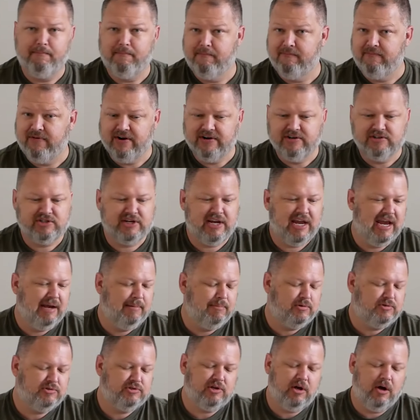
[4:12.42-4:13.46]
various
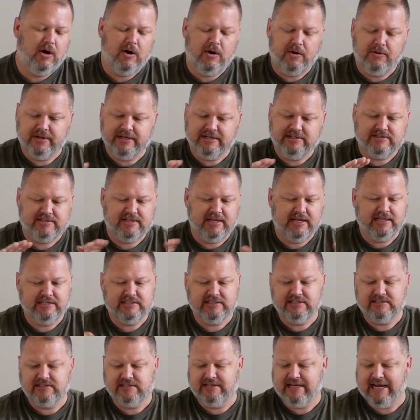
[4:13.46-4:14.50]
cables, all these things,
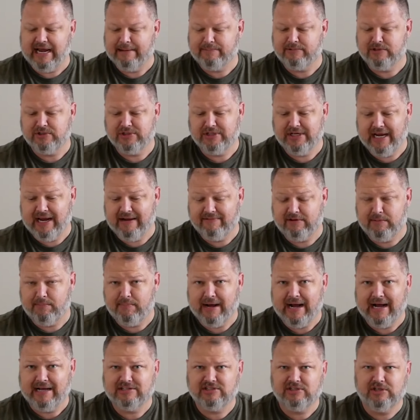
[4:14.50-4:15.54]
these adapters you have to
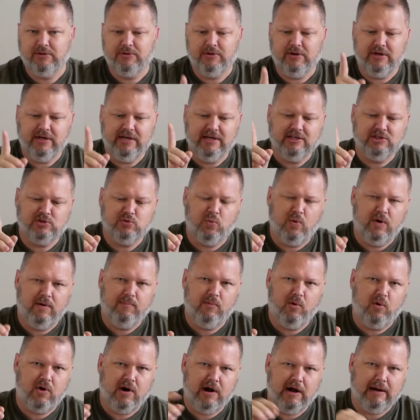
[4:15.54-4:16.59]
buy. So there is one
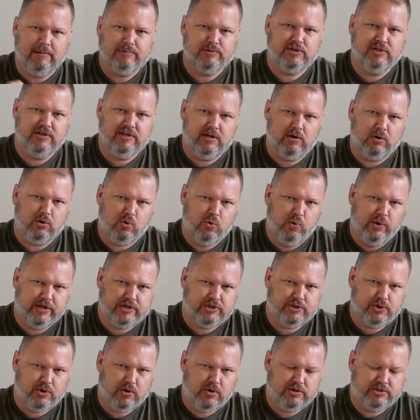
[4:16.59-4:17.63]
more option that'll quick
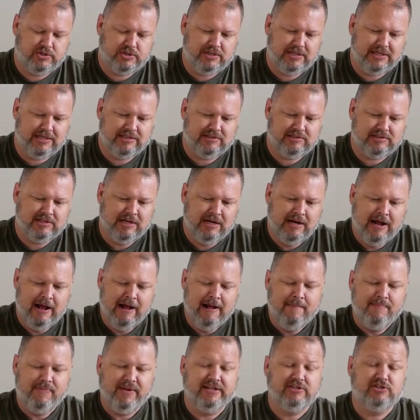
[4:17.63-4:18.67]
charge this.
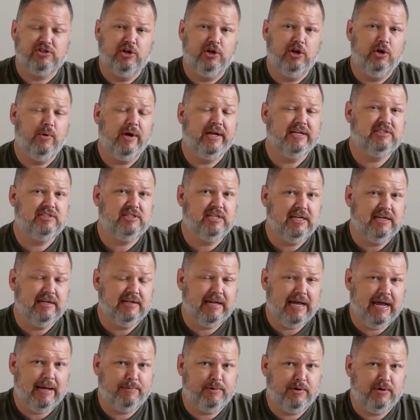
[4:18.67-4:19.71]
It's a new AC
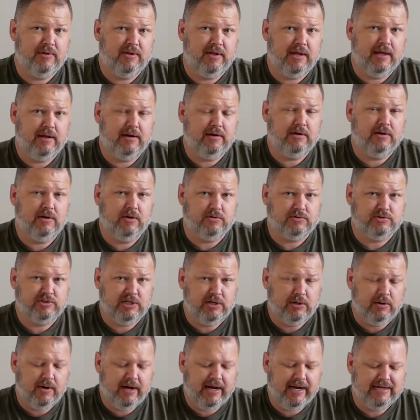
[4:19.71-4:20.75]
adapter that Goal
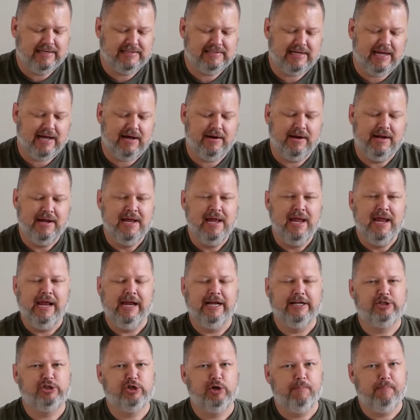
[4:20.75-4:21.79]
Zero has out.
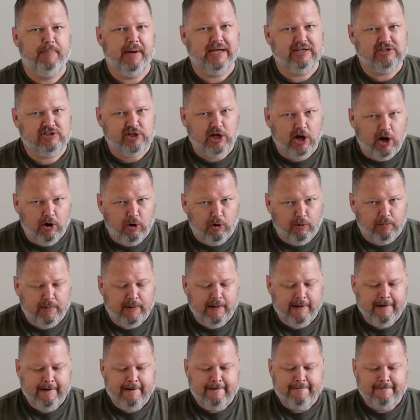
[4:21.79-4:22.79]
It's your best hope.